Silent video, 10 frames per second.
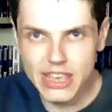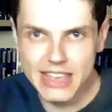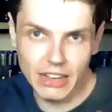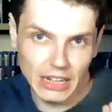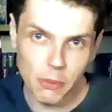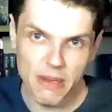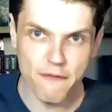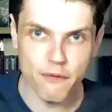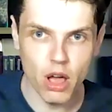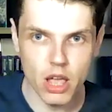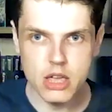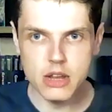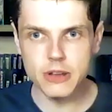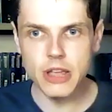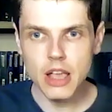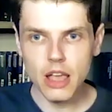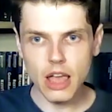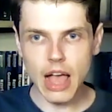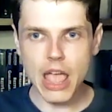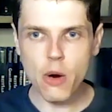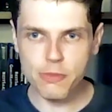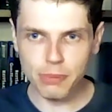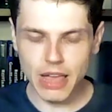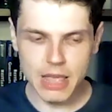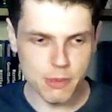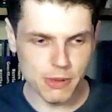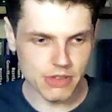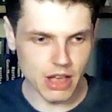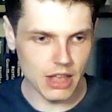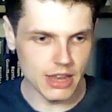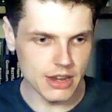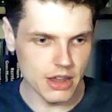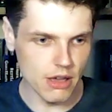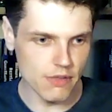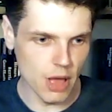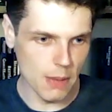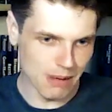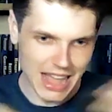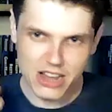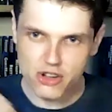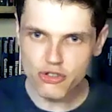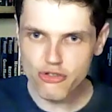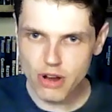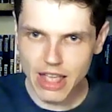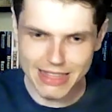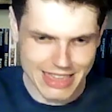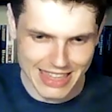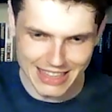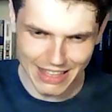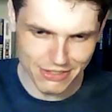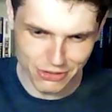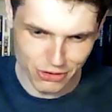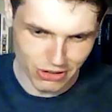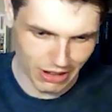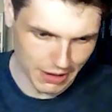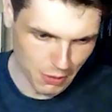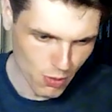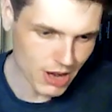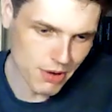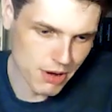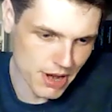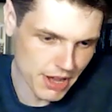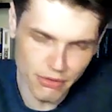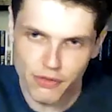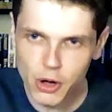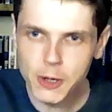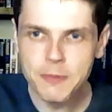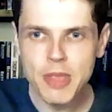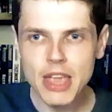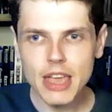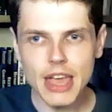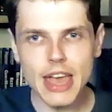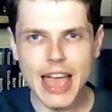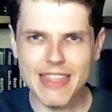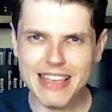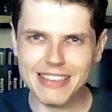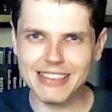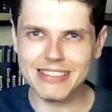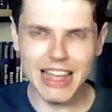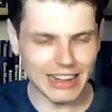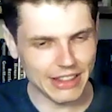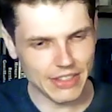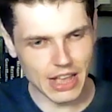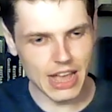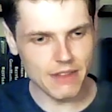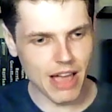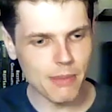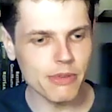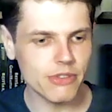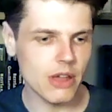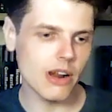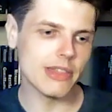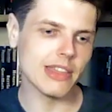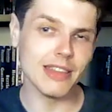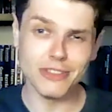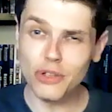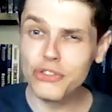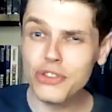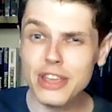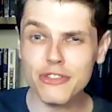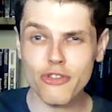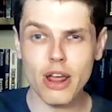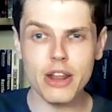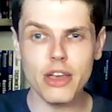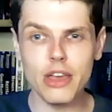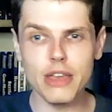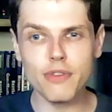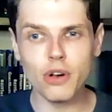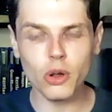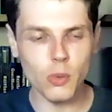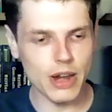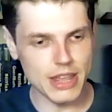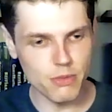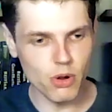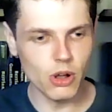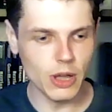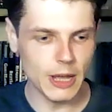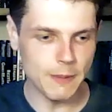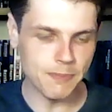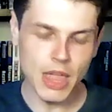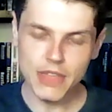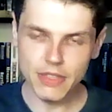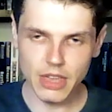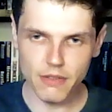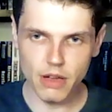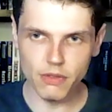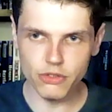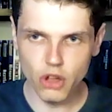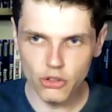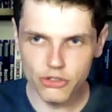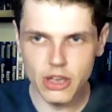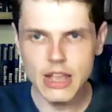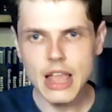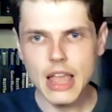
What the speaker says: He's a little bit frightened. I always play him up as kind of Black Country. I think that's just like really, really, really good fun. And that's exactly the kind of atmosphere I think that Dunsany is trying to evoke when he wrote The King of Elfland's Daughter.